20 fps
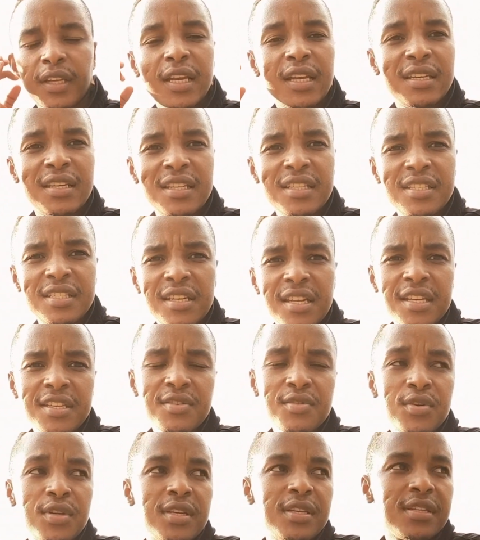indigenous
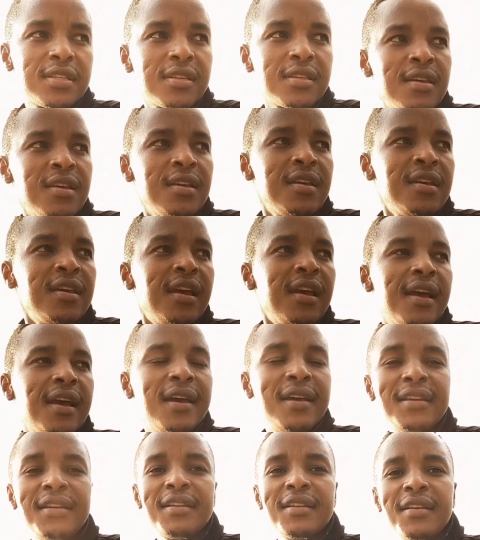trees
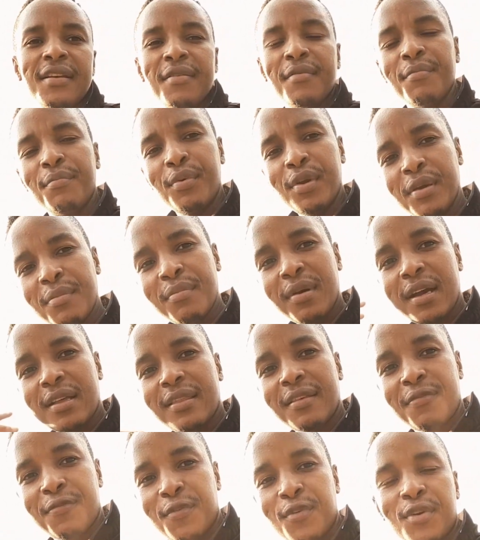and uh, bring back
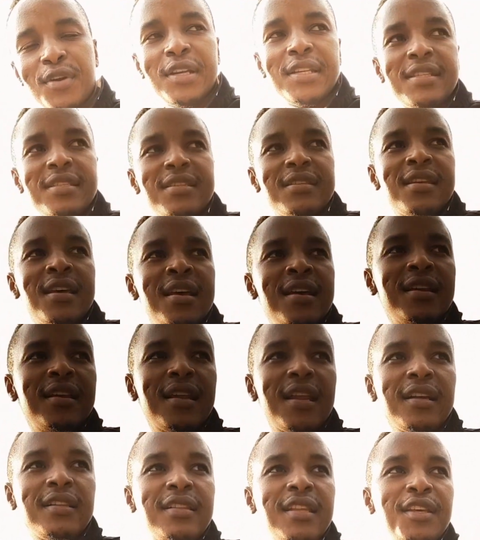the forests
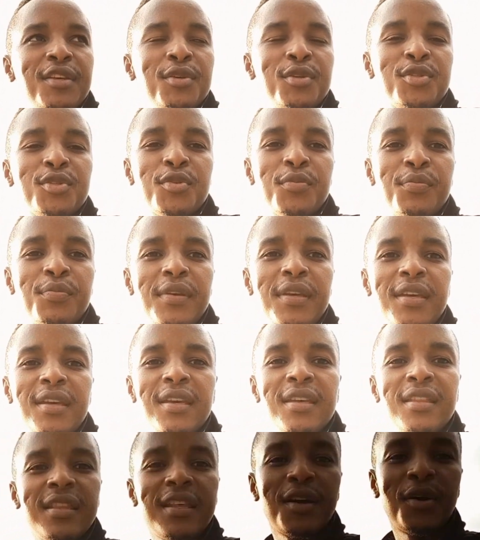like they used to be
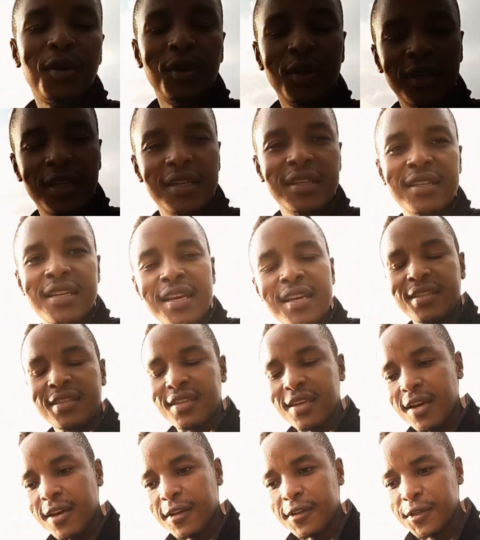in the olden
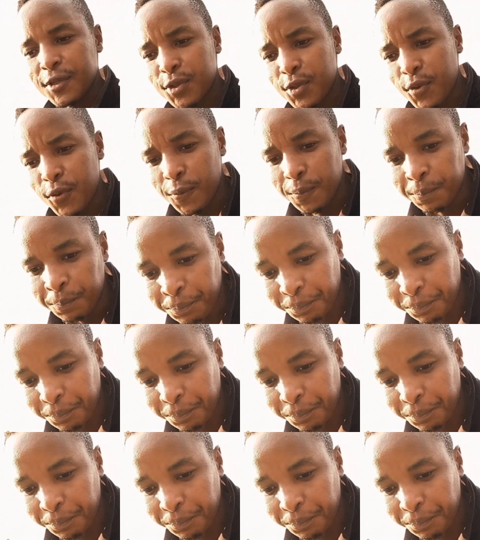days yeah so